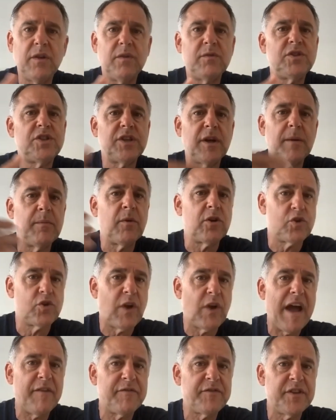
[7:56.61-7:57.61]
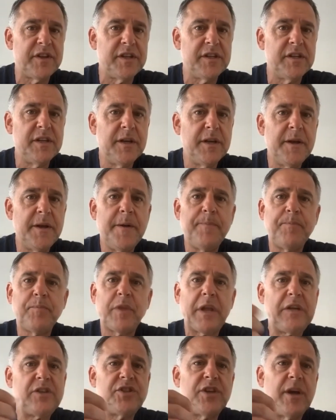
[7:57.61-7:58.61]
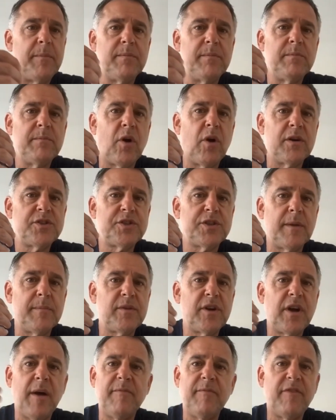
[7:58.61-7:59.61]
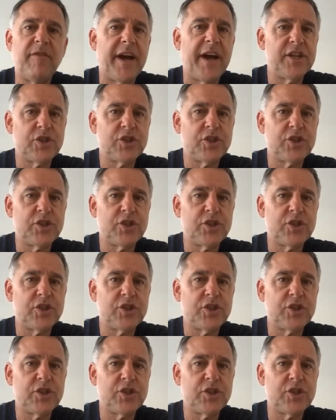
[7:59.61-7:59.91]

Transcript: Some are drafted, some come via